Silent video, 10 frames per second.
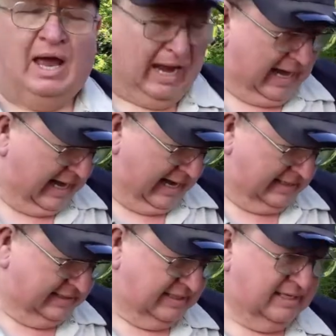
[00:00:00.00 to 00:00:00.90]

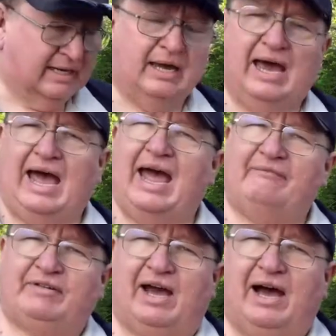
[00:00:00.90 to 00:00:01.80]
and
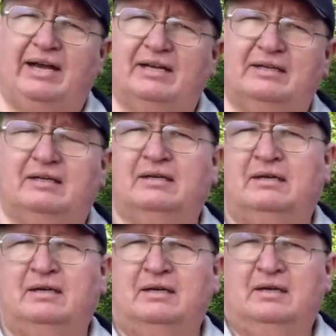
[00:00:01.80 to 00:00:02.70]
I've got
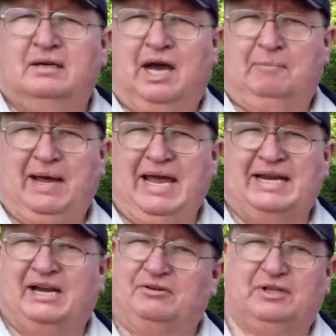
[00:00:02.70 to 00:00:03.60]
a bed
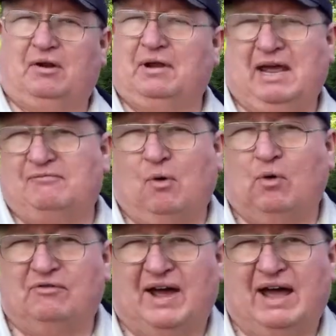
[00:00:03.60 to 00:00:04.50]
here that only had
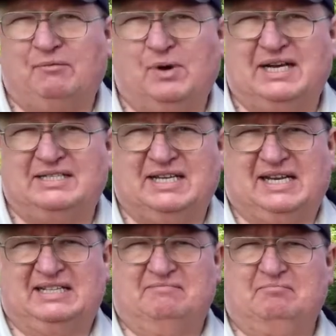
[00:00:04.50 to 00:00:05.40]
four or five weeds in
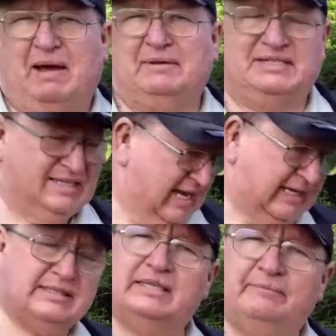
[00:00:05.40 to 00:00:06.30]
it, maybe
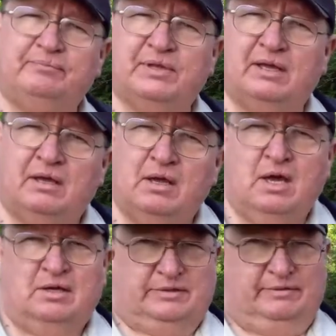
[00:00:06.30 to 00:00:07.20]
six.
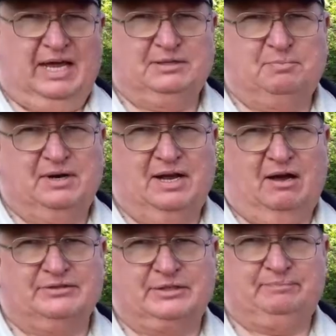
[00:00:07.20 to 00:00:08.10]
So that's pretty
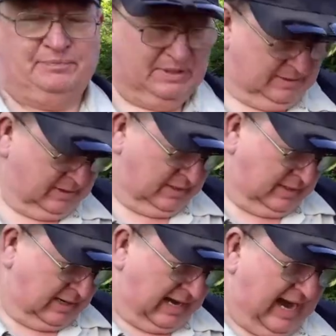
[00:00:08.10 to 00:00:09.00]
awesome.
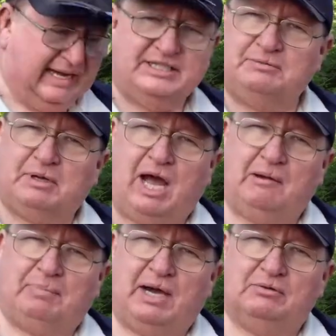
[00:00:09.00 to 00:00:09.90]
I added some
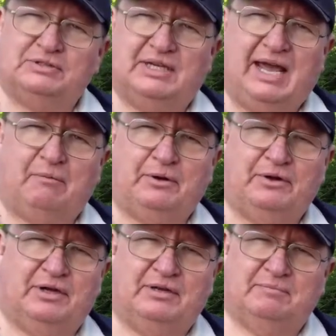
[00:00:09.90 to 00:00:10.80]
compost, and now we're
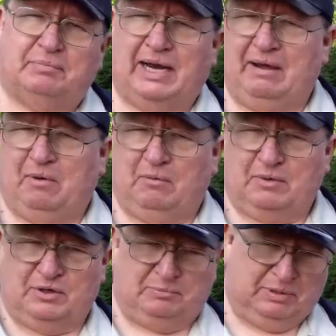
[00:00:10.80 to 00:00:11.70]
gonna plant what
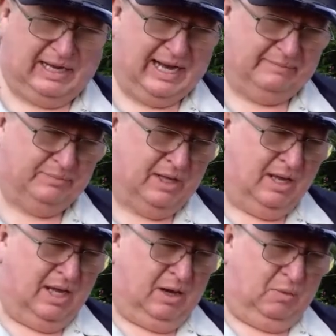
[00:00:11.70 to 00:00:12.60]
we're gonna plant.
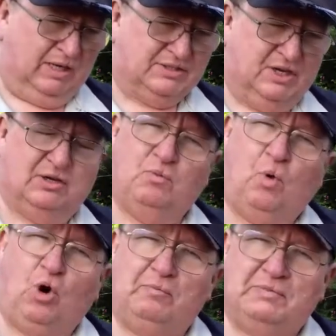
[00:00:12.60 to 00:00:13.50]
Well, it's good and
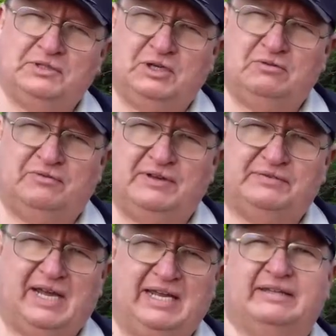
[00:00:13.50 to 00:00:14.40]
warm, June
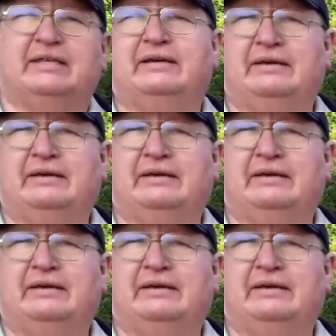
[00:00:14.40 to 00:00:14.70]
fifteenth.